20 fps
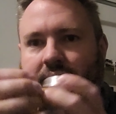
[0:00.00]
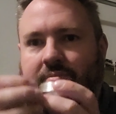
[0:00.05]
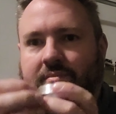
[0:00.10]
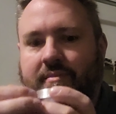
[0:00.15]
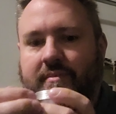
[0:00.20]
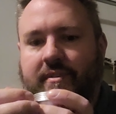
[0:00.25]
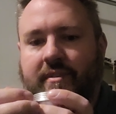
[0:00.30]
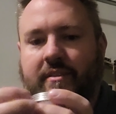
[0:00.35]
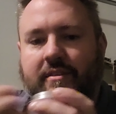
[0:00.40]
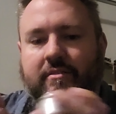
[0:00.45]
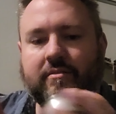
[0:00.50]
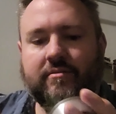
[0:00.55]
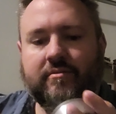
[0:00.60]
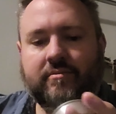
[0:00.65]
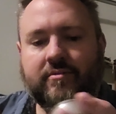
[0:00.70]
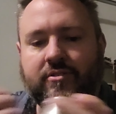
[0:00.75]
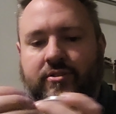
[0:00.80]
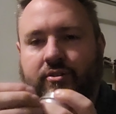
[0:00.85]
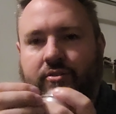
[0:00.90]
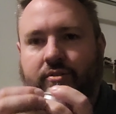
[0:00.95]
you know,
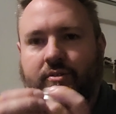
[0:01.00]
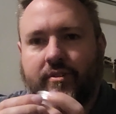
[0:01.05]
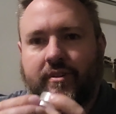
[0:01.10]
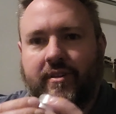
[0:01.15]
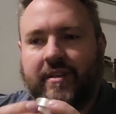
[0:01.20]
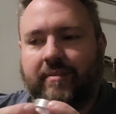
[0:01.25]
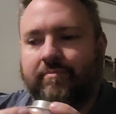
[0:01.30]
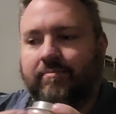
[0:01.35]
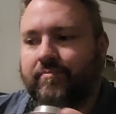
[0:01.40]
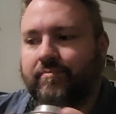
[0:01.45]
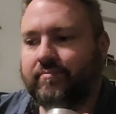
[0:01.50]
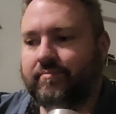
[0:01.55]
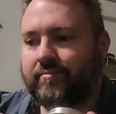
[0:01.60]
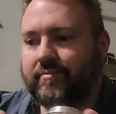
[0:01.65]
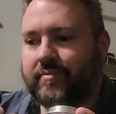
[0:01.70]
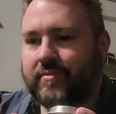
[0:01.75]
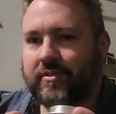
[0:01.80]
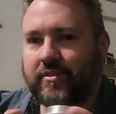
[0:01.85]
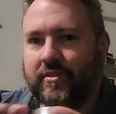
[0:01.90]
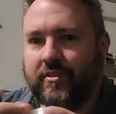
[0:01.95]
circled up,
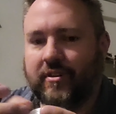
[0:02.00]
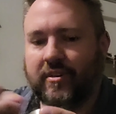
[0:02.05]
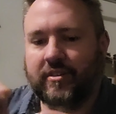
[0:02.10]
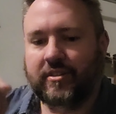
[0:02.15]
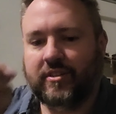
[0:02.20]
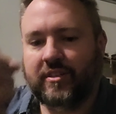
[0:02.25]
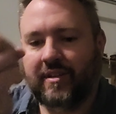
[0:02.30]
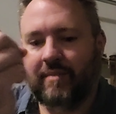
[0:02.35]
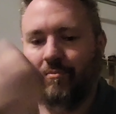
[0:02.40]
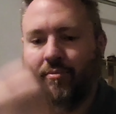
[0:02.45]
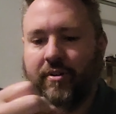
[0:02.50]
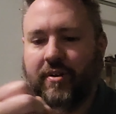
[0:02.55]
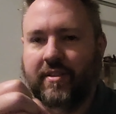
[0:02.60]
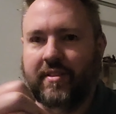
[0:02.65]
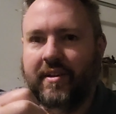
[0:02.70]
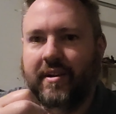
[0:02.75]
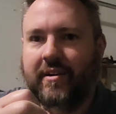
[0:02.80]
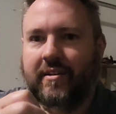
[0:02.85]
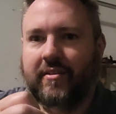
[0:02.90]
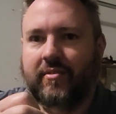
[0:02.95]
crunched up, put in
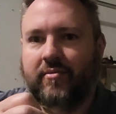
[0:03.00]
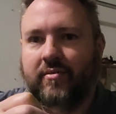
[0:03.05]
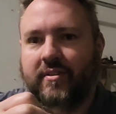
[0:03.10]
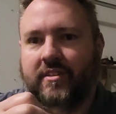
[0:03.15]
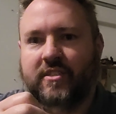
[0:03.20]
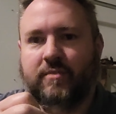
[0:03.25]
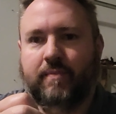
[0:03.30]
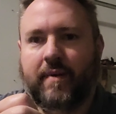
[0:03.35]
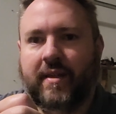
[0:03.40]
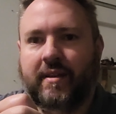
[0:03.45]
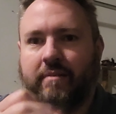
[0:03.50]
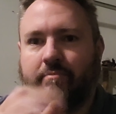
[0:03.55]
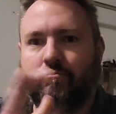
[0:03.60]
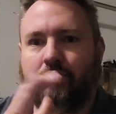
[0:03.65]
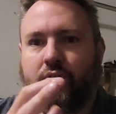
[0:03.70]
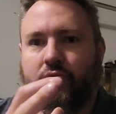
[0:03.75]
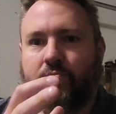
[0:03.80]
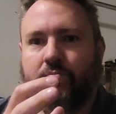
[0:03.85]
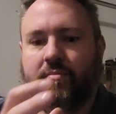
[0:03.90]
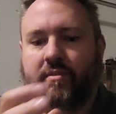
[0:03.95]
there, and then when it expanded,
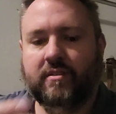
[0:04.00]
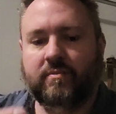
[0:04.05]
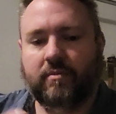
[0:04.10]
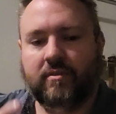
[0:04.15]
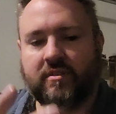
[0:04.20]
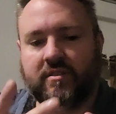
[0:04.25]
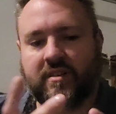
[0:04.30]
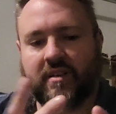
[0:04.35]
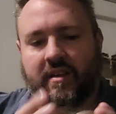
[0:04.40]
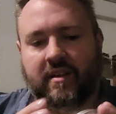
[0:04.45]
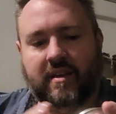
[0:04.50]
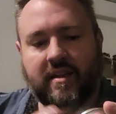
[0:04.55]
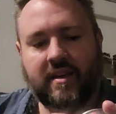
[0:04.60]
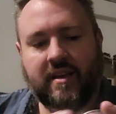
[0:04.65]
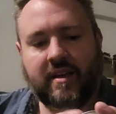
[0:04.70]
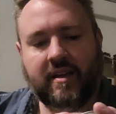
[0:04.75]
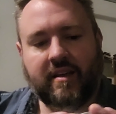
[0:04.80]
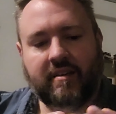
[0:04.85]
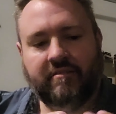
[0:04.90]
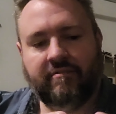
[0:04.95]
bloop, it's supposed to
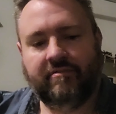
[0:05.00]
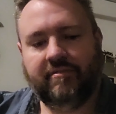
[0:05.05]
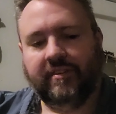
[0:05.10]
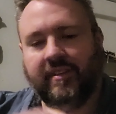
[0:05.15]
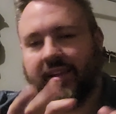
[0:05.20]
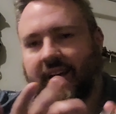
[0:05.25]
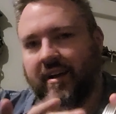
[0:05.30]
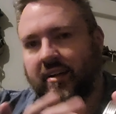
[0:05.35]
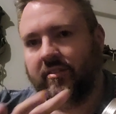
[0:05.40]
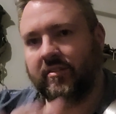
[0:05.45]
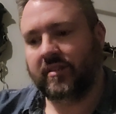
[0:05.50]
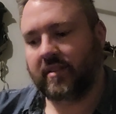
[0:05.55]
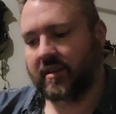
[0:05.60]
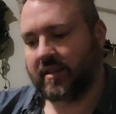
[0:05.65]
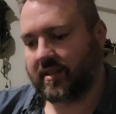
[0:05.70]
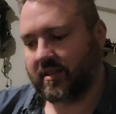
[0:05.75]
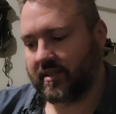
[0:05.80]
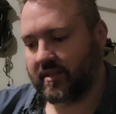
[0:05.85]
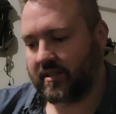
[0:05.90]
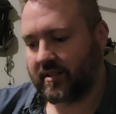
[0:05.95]
fill out the
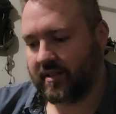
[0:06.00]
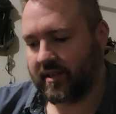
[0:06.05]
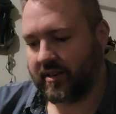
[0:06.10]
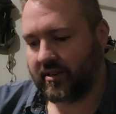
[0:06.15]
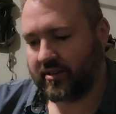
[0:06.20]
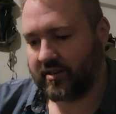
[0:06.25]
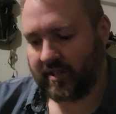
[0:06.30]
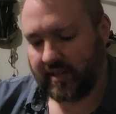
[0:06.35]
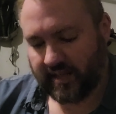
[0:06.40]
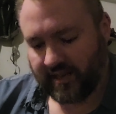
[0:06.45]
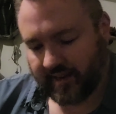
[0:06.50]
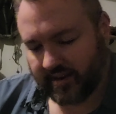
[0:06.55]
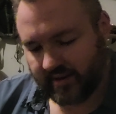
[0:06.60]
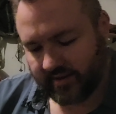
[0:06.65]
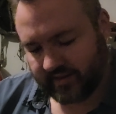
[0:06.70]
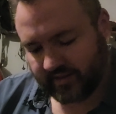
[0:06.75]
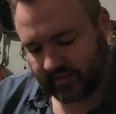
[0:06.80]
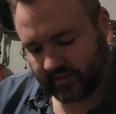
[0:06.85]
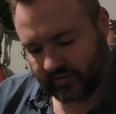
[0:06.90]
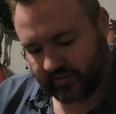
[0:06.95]
underside.
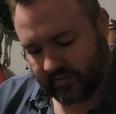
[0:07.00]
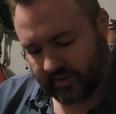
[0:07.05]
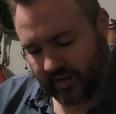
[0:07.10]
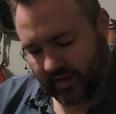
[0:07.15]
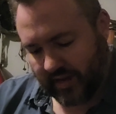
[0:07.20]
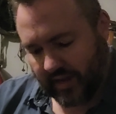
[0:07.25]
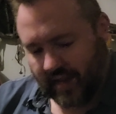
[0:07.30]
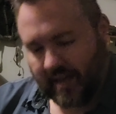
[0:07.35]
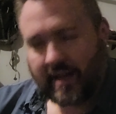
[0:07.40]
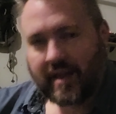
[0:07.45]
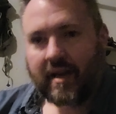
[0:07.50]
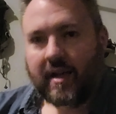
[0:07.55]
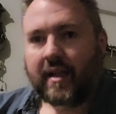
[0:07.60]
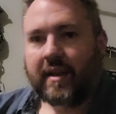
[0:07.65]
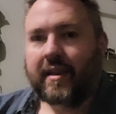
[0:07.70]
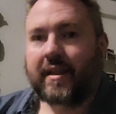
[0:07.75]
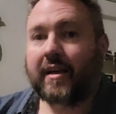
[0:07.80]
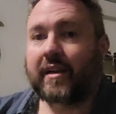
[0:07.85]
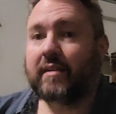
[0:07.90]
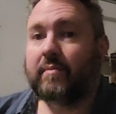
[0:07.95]
So
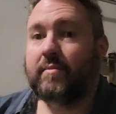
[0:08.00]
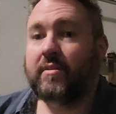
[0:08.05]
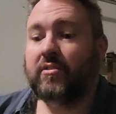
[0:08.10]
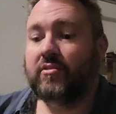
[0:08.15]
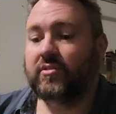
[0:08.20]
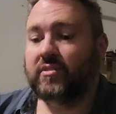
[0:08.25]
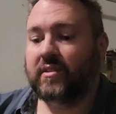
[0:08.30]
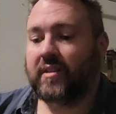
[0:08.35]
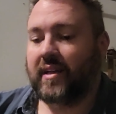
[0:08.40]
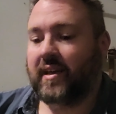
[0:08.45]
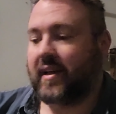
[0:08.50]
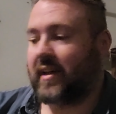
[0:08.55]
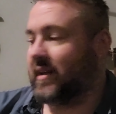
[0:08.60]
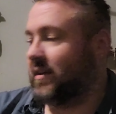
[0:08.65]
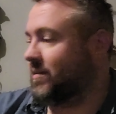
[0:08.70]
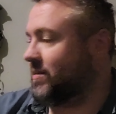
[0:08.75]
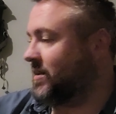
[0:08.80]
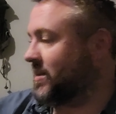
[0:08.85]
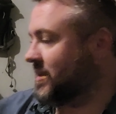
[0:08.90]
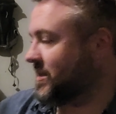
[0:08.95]
I'm not going to be using
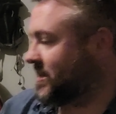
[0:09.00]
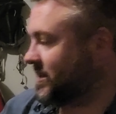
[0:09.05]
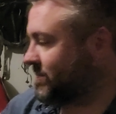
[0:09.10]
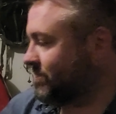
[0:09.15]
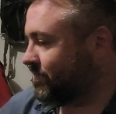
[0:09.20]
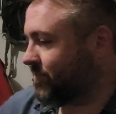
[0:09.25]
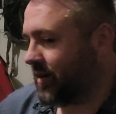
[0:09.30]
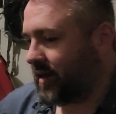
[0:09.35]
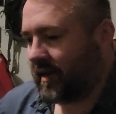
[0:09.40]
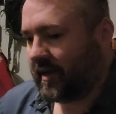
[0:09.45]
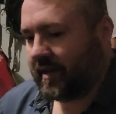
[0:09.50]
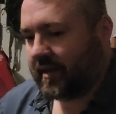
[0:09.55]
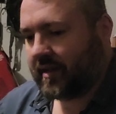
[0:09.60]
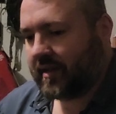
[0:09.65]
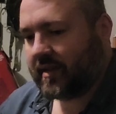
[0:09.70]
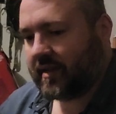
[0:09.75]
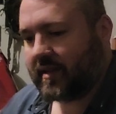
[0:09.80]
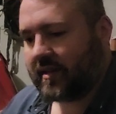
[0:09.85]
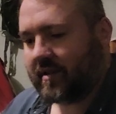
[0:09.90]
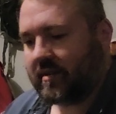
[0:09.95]
that, but
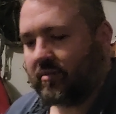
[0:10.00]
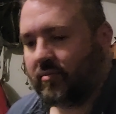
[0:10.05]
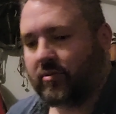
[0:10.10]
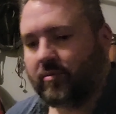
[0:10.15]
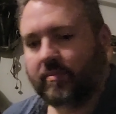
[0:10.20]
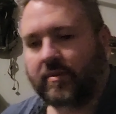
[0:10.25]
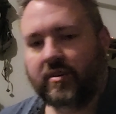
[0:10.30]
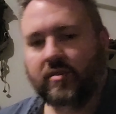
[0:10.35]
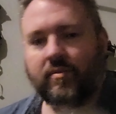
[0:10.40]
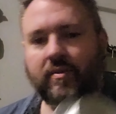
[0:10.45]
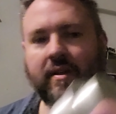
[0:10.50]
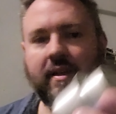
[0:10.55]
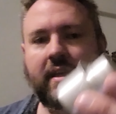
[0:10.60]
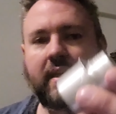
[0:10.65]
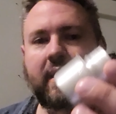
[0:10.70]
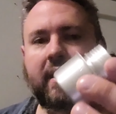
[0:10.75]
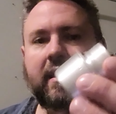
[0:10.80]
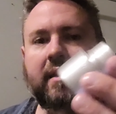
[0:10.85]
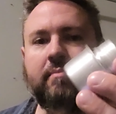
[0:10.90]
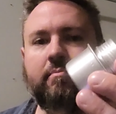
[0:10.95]
I will be doing
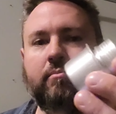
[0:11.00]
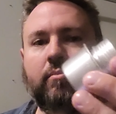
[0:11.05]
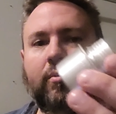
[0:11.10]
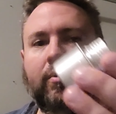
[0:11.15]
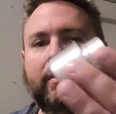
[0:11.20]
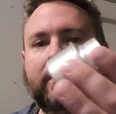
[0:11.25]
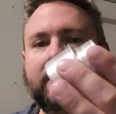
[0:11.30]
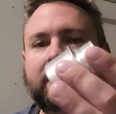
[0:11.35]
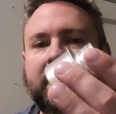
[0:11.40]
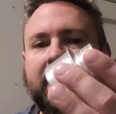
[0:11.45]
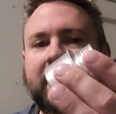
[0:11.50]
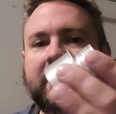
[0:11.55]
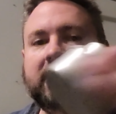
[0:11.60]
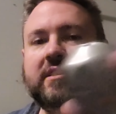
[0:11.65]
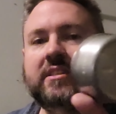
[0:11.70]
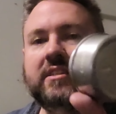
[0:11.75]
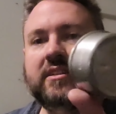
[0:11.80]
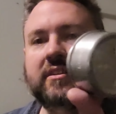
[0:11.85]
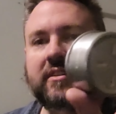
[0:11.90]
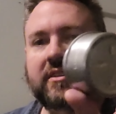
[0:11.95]
a boil
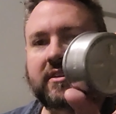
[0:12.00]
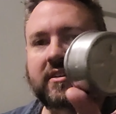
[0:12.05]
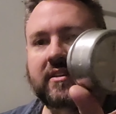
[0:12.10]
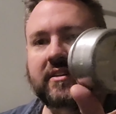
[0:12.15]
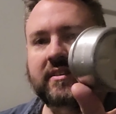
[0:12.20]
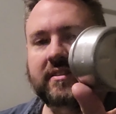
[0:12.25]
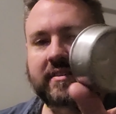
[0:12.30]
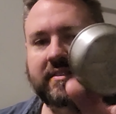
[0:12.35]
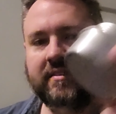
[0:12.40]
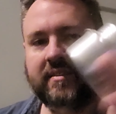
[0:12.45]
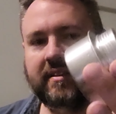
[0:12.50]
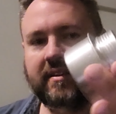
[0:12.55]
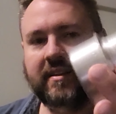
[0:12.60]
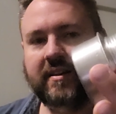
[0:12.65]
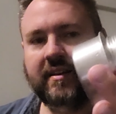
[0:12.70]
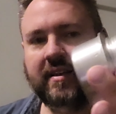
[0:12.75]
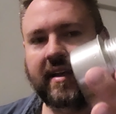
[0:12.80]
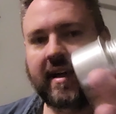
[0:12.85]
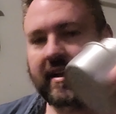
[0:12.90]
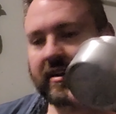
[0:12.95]
test on
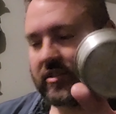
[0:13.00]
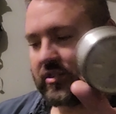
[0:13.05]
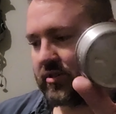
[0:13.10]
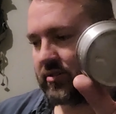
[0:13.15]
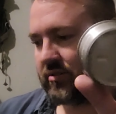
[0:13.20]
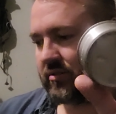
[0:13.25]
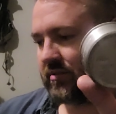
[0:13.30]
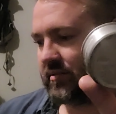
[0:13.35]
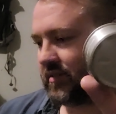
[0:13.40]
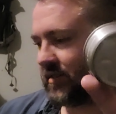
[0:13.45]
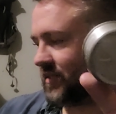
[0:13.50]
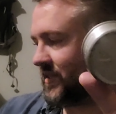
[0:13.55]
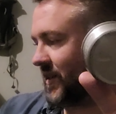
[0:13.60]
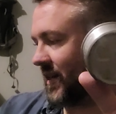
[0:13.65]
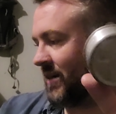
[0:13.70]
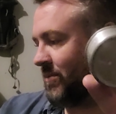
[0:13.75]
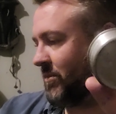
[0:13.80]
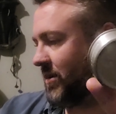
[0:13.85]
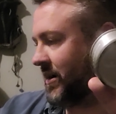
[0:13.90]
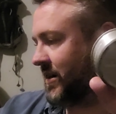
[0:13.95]
the actual
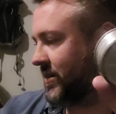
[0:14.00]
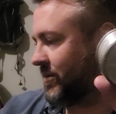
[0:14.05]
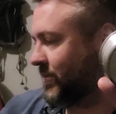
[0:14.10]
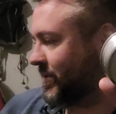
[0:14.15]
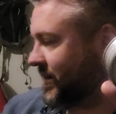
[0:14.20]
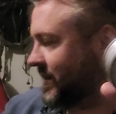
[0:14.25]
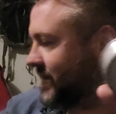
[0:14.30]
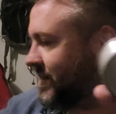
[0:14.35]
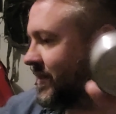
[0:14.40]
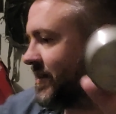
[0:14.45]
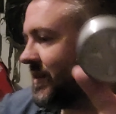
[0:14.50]
Lixada branded one.